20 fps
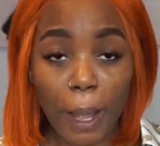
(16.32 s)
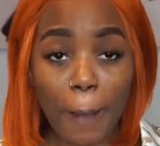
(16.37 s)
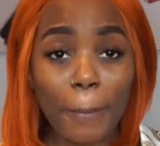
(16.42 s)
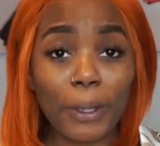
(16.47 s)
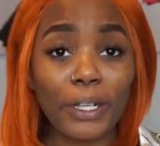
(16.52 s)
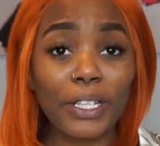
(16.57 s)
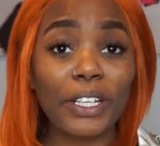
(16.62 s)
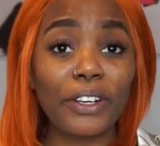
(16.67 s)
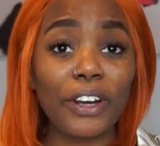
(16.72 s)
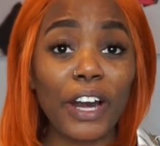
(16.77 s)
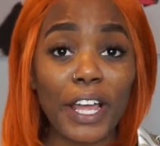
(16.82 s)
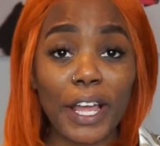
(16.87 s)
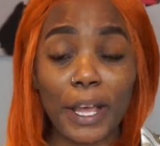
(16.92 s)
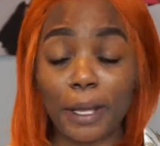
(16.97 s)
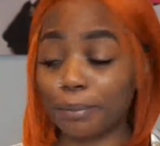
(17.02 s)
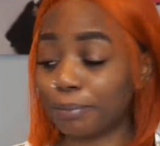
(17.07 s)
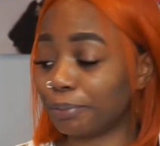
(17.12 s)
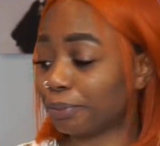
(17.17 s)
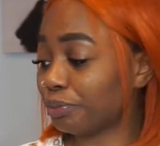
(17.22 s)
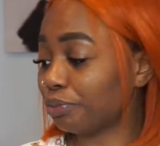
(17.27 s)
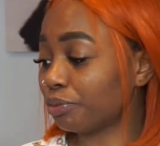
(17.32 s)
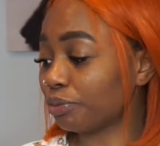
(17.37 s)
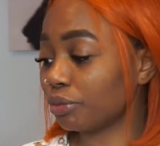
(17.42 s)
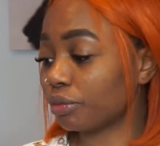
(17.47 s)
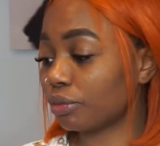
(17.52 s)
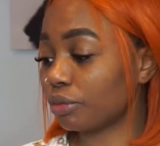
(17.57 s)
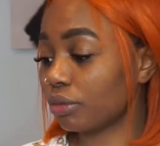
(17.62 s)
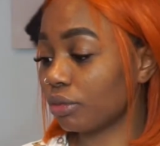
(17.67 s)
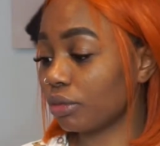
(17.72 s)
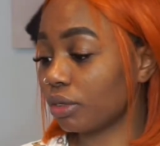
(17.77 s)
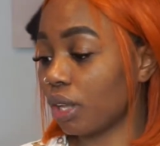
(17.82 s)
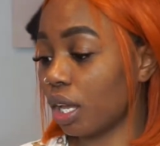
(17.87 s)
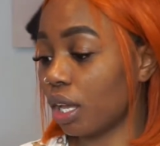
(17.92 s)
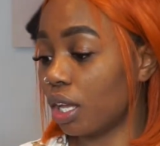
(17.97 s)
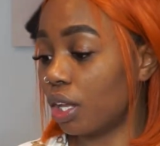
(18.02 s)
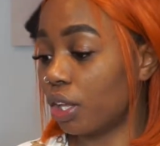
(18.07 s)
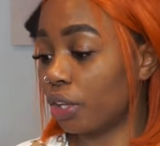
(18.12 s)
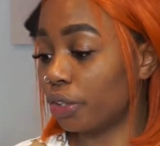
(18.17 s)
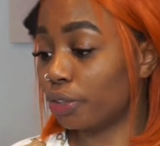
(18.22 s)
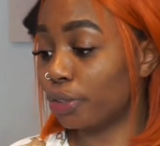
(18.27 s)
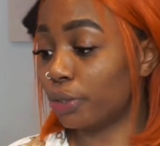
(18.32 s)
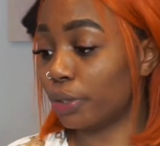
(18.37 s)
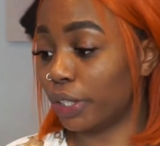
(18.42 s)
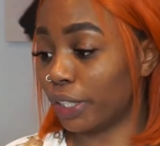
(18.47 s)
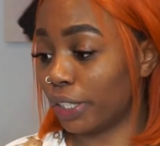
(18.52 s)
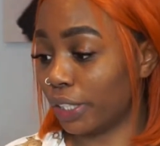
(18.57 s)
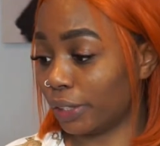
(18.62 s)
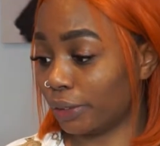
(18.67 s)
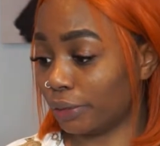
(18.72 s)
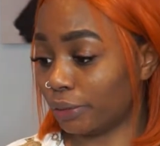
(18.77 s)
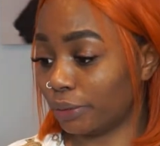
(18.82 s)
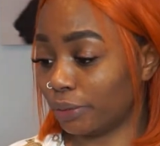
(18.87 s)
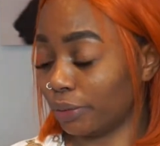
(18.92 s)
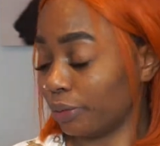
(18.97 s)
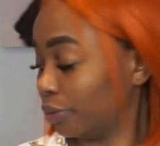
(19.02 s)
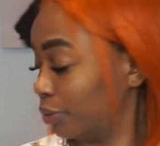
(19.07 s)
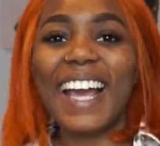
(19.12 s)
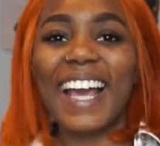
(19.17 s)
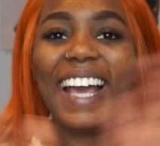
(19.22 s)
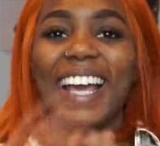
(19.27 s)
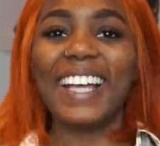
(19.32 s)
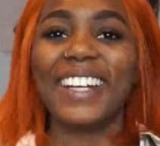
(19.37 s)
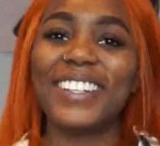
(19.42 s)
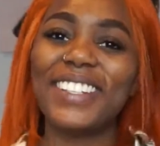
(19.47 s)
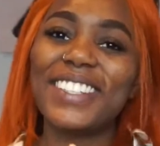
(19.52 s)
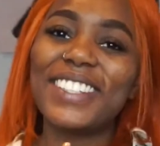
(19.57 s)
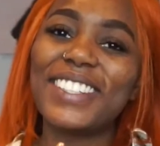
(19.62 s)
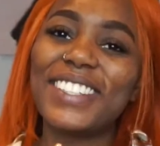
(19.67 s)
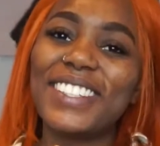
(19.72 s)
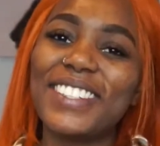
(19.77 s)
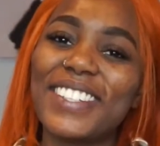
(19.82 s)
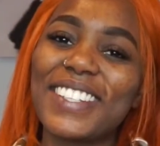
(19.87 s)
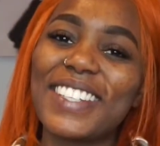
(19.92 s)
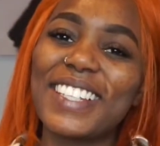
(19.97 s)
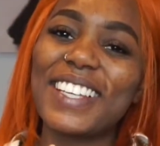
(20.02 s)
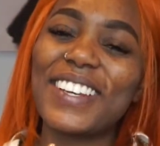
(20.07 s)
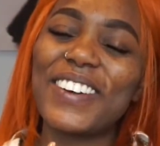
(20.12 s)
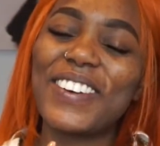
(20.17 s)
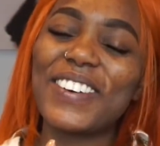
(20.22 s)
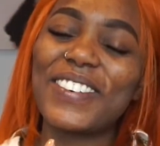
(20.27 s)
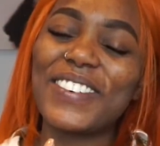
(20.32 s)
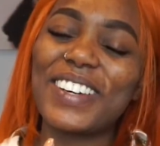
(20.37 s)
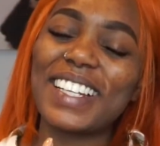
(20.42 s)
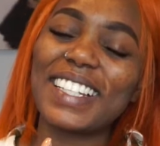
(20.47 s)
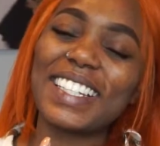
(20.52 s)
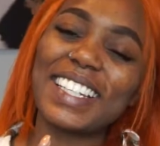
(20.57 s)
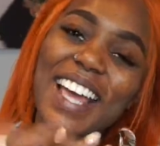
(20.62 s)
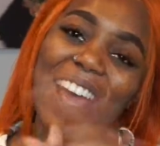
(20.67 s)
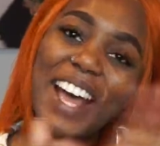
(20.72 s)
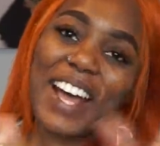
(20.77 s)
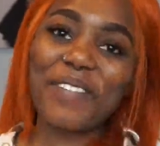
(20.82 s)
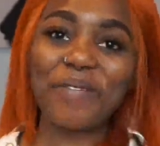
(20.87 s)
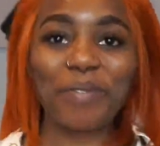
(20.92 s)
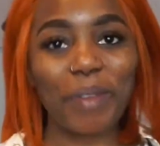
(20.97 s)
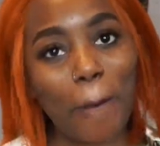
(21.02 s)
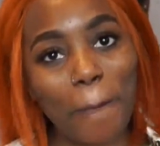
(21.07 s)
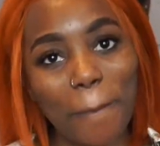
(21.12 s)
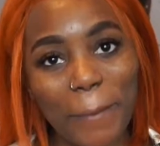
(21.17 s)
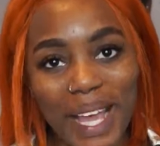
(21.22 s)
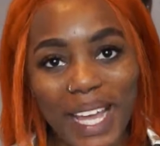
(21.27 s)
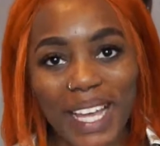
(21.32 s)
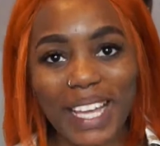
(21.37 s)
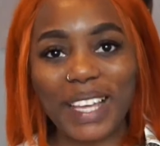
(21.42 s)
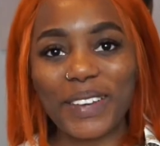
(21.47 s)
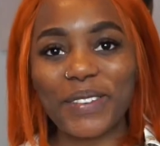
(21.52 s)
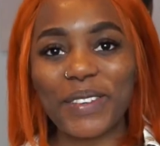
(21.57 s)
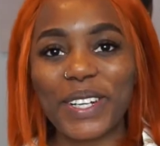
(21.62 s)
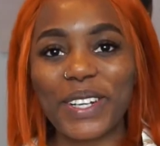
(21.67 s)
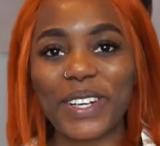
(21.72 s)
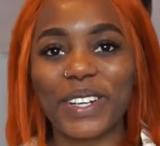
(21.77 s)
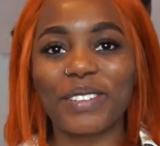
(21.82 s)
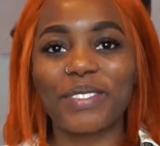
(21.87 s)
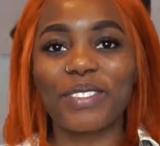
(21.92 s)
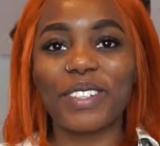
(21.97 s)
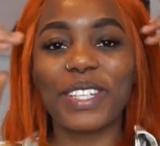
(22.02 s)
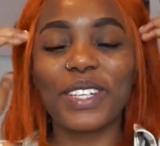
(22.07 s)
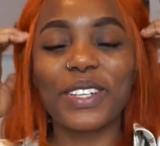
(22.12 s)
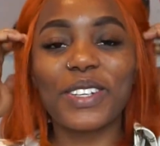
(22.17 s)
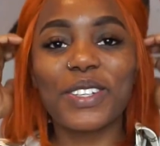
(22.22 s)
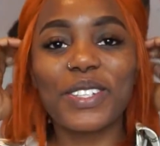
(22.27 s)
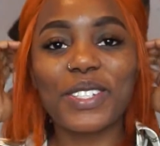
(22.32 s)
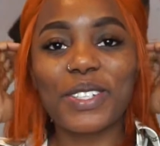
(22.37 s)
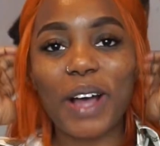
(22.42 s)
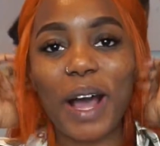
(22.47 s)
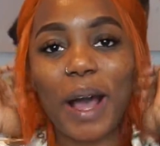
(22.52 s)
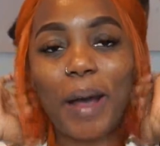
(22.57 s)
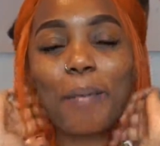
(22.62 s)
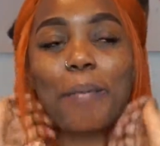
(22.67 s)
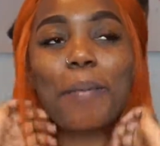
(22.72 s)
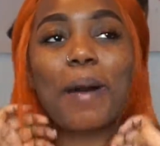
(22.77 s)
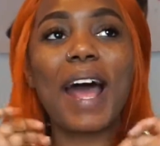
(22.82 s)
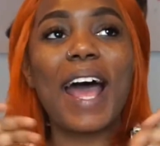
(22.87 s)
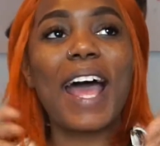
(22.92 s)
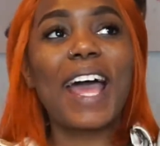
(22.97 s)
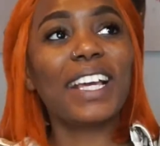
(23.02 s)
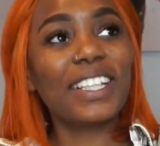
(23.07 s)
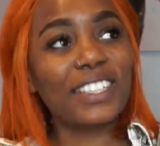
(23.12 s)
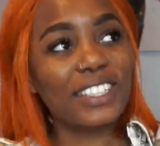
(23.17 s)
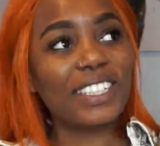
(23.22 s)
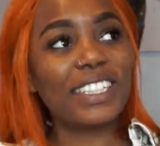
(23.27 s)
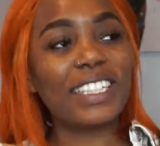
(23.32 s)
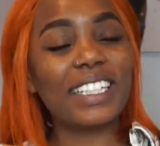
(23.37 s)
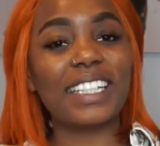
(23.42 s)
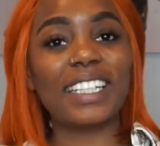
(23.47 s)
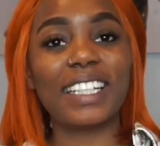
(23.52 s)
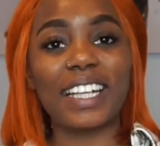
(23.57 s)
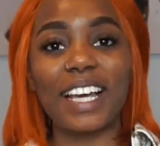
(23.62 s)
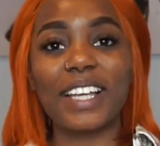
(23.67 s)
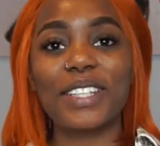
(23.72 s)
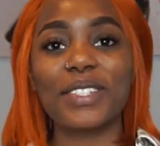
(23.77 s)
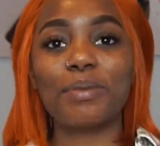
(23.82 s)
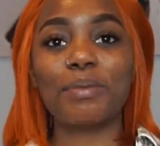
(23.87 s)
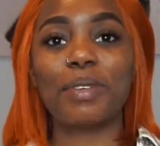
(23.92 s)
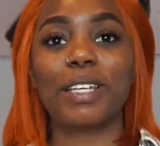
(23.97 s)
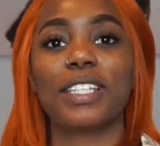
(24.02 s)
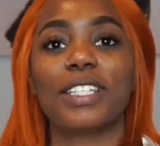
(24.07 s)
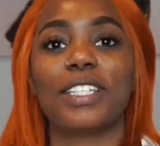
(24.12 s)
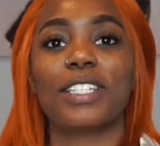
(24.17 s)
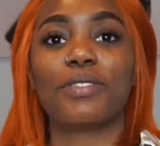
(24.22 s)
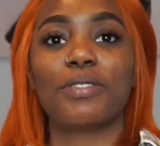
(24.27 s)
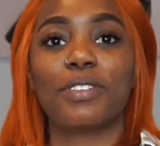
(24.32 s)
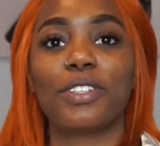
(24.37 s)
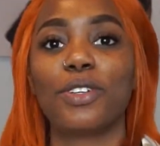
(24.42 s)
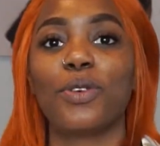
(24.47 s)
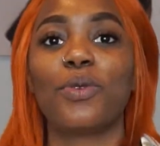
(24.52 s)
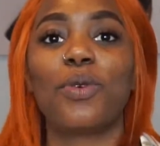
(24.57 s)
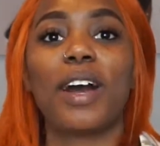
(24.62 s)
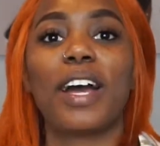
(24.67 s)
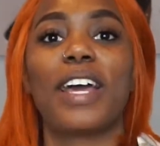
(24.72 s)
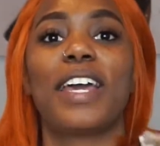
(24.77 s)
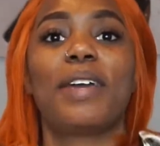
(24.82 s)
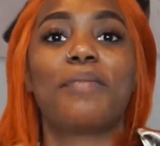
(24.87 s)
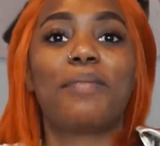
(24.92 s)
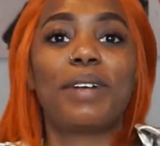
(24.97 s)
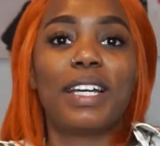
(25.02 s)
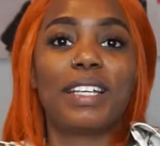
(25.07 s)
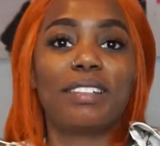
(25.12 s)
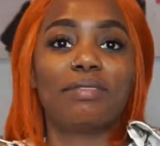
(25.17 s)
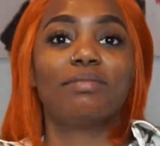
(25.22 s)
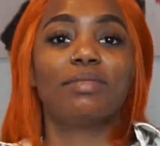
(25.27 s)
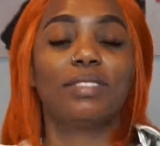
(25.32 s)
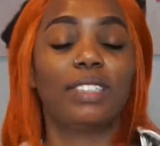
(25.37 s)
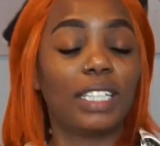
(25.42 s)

But here I am, drinking. Hello, Liesj Deluxe here, or what not? Back again with another video. So I'm actually glad to make this video. Why am I?